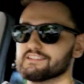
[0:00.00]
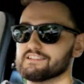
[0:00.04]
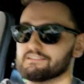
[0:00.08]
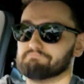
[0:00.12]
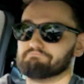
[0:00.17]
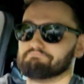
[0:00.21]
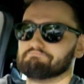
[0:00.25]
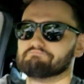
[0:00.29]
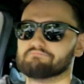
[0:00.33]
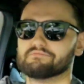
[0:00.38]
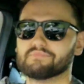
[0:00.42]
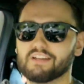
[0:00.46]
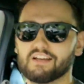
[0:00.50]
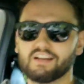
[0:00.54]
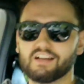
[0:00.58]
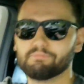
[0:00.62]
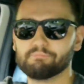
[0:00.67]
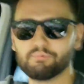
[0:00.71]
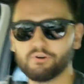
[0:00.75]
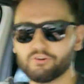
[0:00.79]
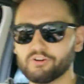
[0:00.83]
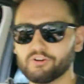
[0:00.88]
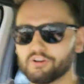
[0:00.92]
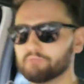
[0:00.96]

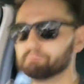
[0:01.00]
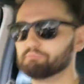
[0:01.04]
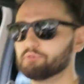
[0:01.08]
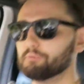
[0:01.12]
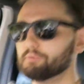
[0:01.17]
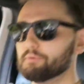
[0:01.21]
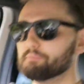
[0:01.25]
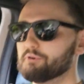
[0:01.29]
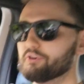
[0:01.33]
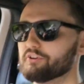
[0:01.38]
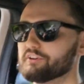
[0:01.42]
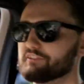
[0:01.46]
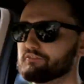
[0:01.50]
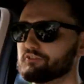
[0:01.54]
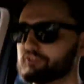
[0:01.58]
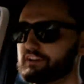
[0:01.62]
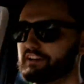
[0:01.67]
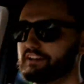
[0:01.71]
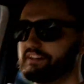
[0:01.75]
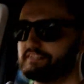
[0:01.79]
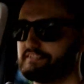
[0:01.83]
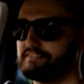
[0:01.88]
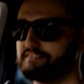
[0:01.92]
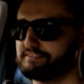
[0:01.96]
a proper pocket
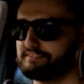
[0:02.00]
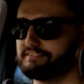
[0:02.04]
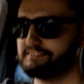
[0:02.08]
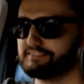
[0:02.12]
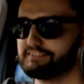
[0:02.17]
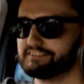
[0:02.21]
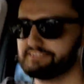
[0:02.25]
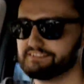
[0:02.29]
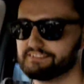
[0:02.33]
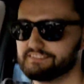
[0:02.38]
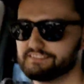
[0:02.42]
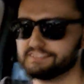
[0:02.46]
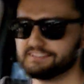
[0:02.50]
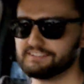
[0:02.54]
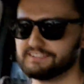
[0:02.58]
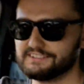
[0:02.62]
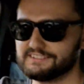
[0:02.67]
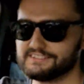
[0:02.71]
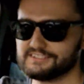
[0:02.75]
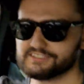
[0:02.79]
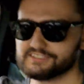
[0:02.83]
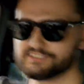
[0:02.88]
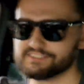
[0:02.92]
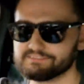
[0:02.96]
rocket.
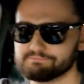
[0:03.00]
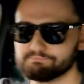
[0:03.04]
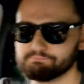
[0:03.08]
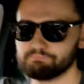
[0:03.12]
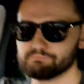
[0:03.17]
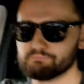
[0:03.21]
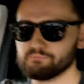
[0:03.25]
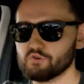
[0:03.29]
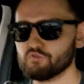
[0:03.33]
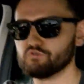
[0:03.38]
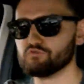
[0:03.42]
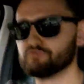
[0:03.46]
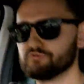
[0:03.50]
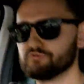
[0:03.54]
It just, poof,